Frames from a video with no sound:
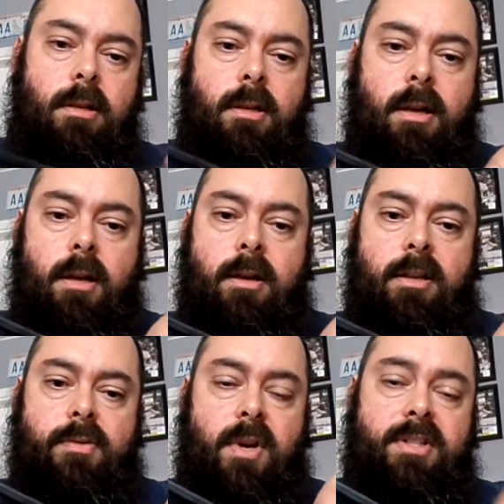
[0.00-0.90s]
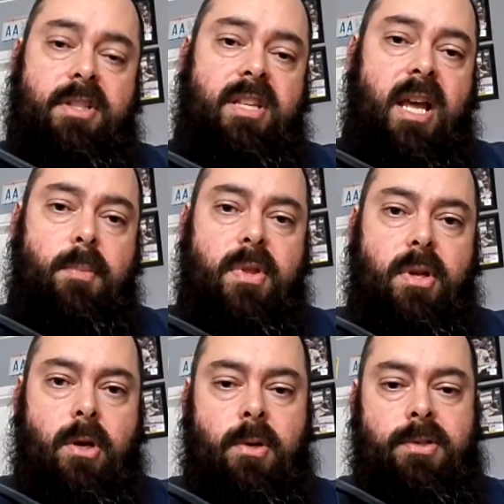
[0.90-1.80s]
uh, as far as the depth
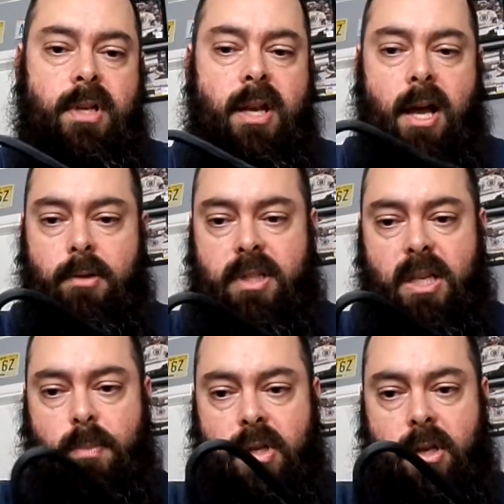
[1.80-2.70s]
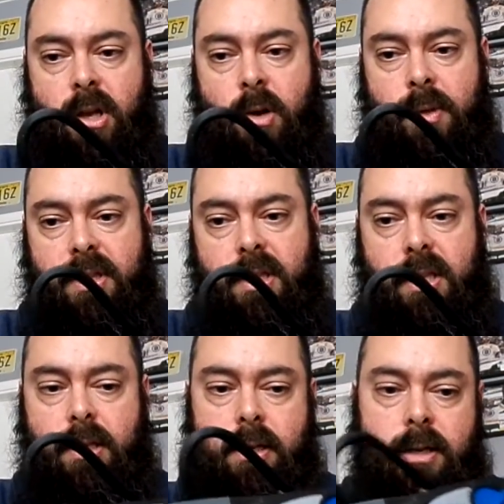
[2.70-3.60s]
goes on how deep you can go with
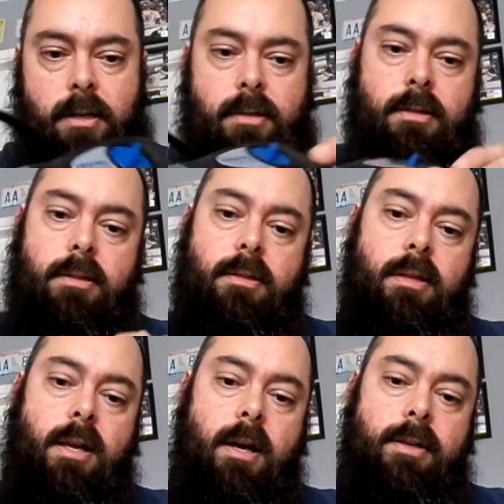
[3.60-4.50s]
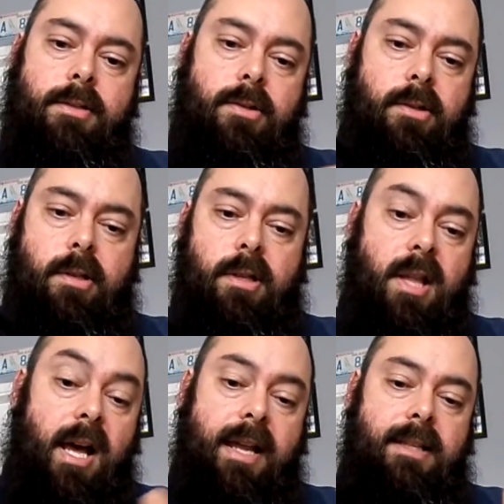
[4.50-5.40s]
the, uh, the cuts or the
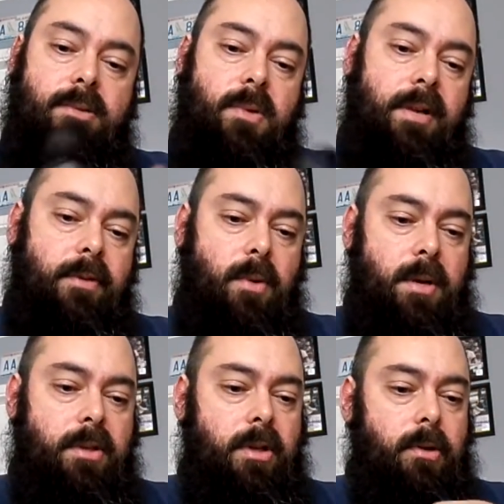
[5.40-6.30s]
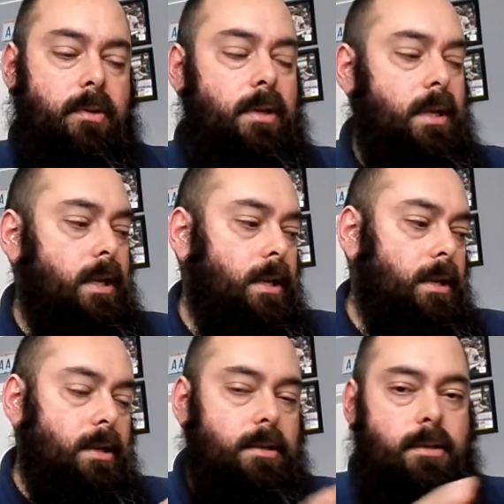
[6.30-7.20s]
lines, whatever you want to do.
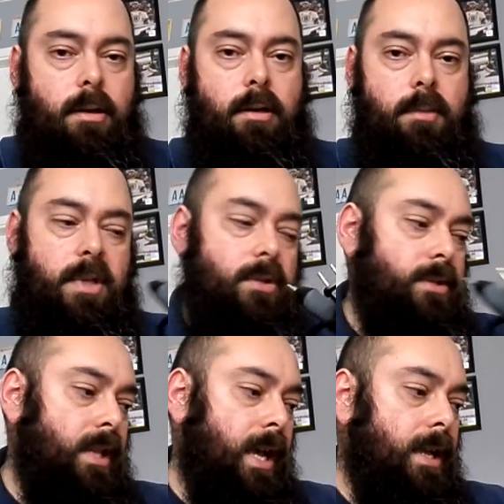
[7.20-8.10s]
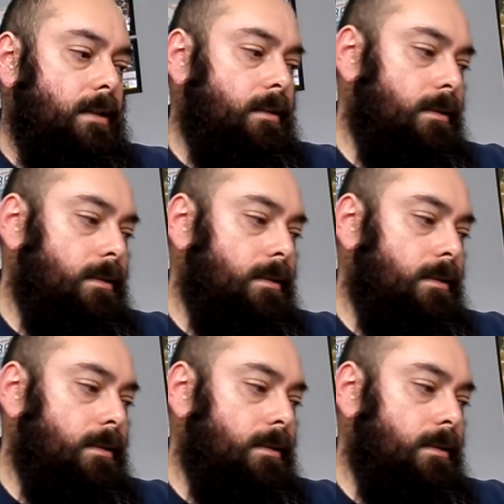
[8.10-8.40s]
So I'm going to be using that.